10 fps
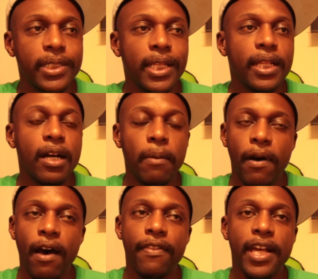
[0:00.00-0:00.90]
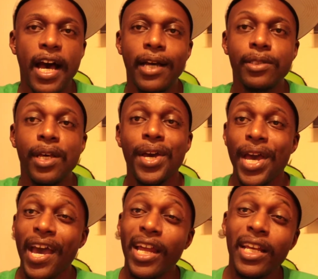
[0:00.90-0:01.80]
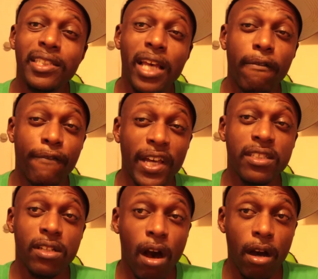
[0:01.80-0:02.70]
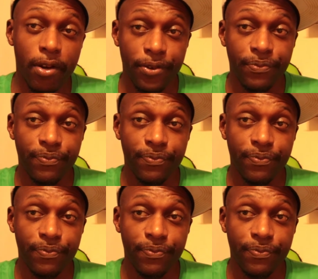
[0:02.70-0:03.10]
and a couple other guys. And he said Vince Carter